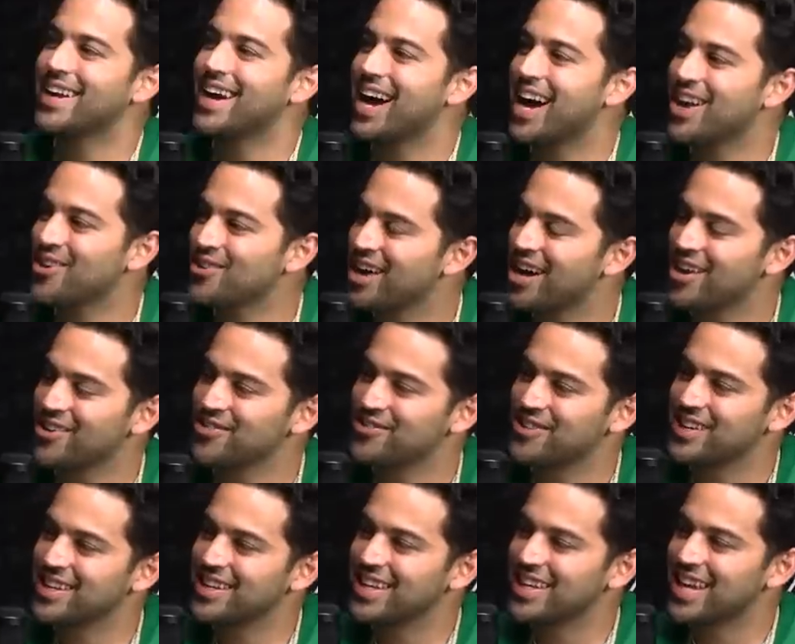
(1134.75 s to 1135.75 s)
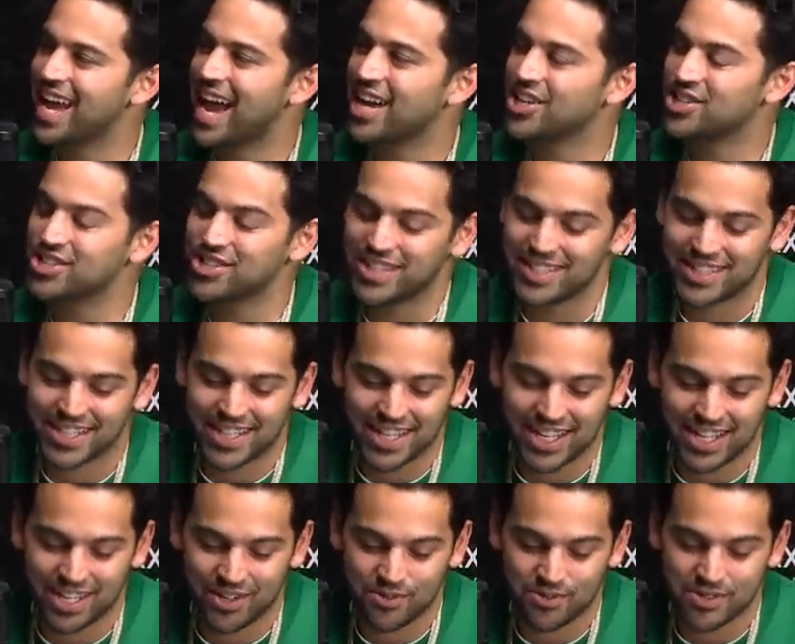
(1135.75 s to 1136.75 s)
I don't. I'm I do not think he actually did.
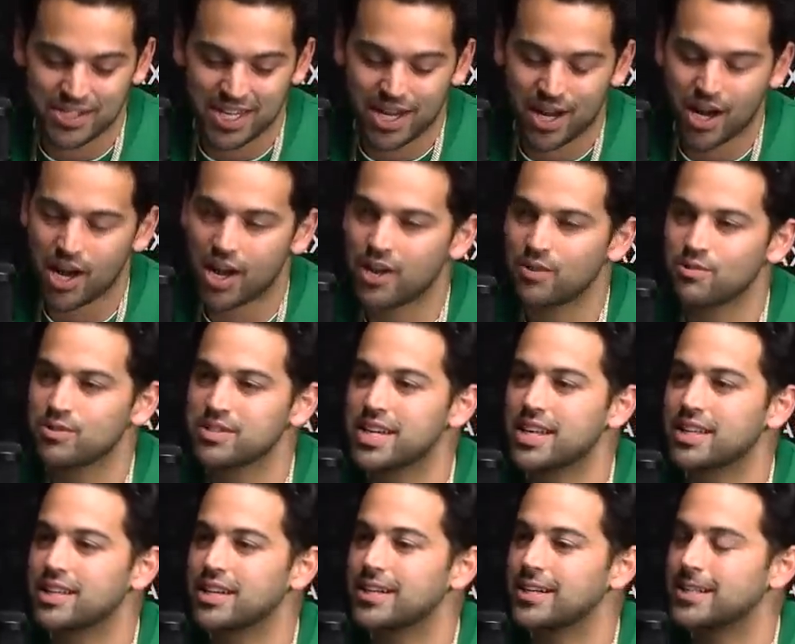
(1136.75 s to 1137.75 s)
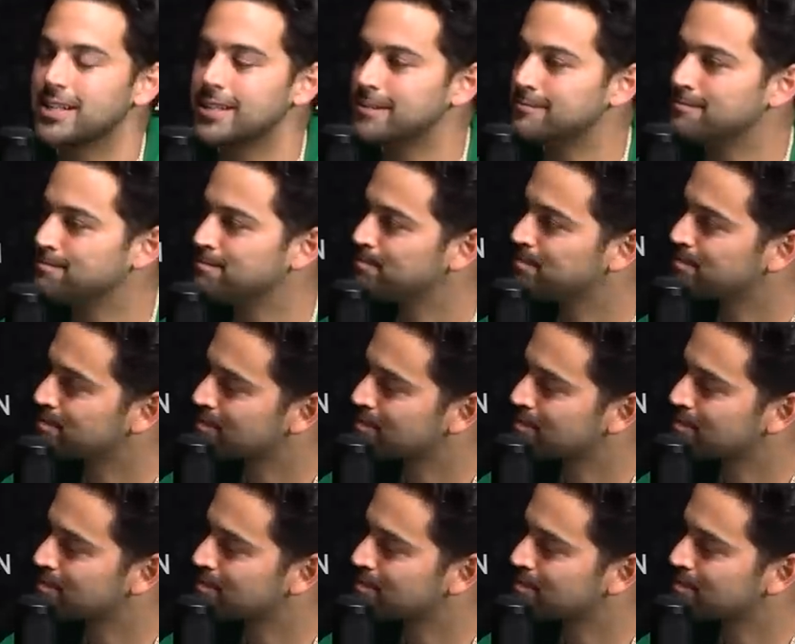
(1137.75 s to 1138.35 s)
It was like a. It was like a. Um,